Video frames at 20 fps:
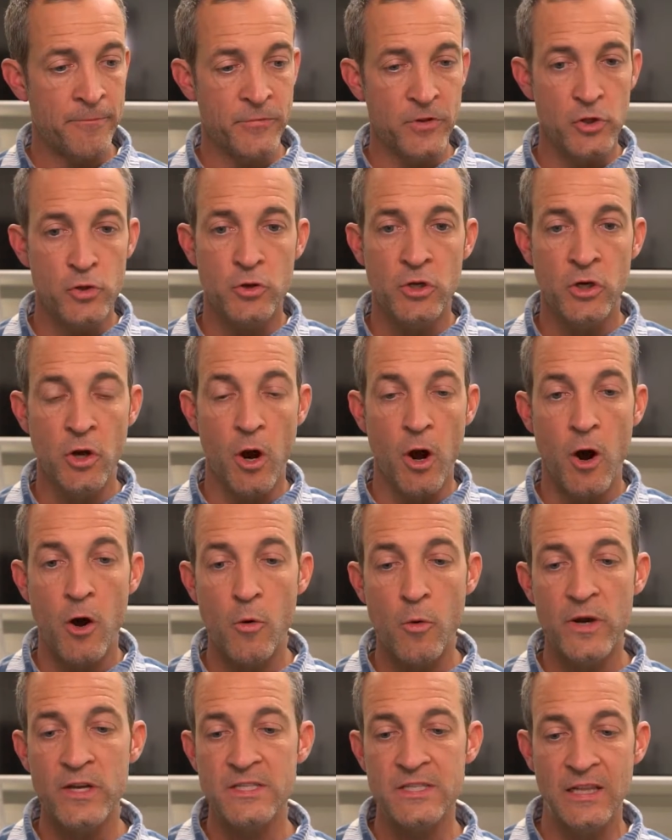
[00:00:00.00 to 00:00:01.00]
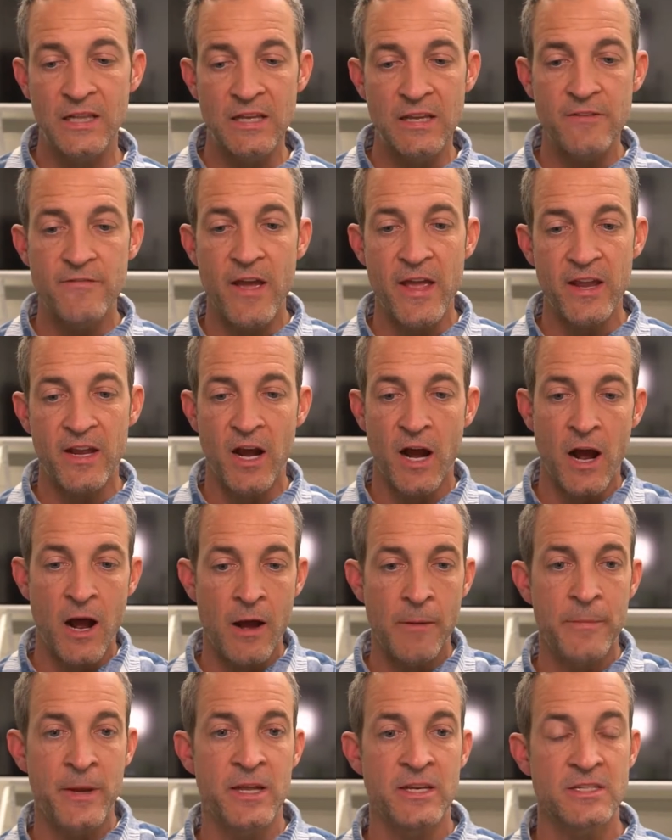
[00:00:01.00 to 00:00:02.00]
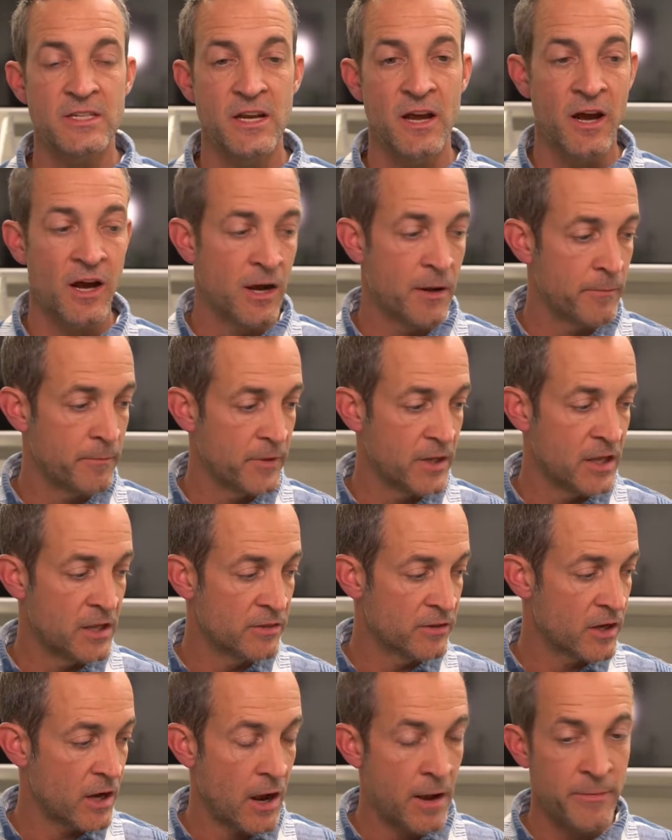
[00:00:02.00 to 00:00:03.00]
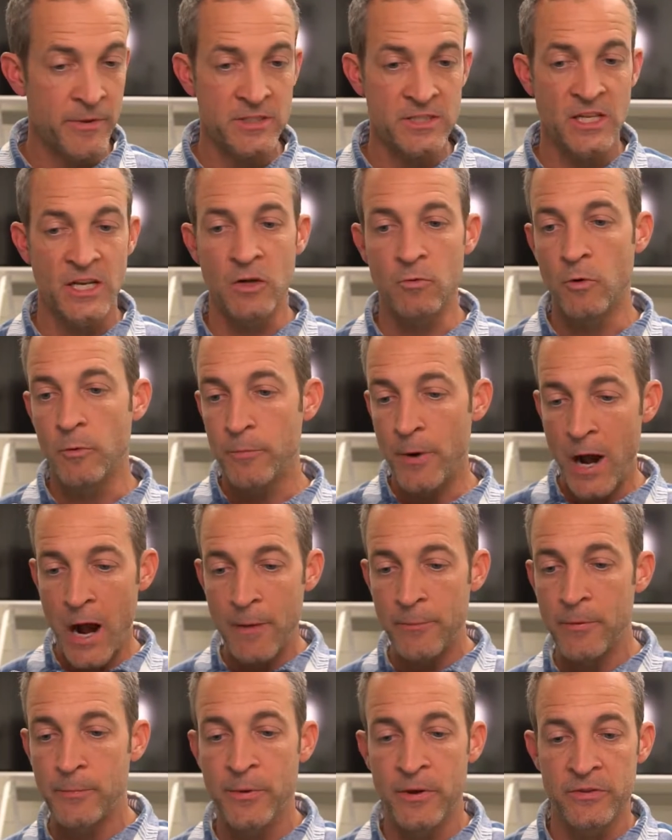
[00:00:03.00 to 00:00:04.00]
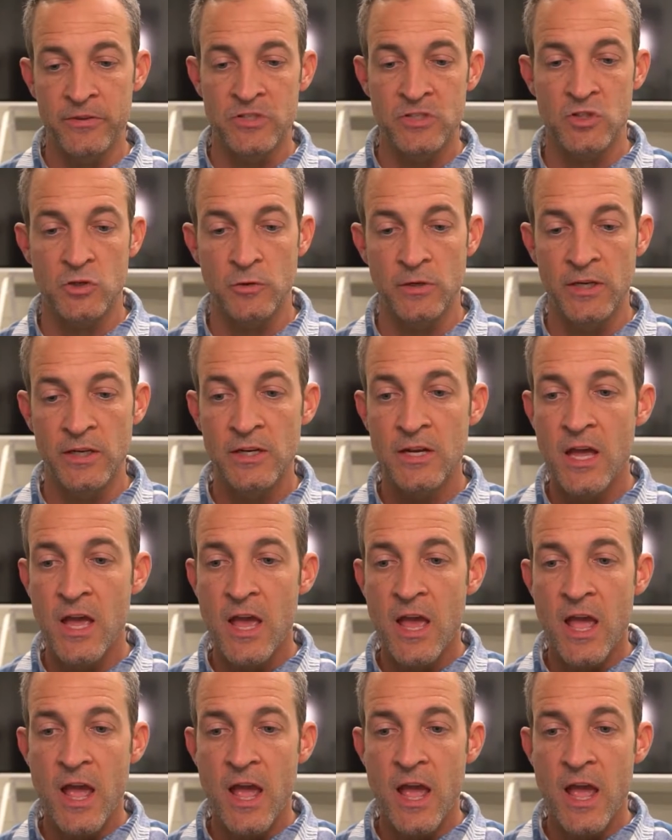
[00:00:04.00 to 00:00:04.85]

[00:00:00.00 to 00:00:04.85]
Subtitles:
You can always leave a comment in the comments, and it will pop up on the screen,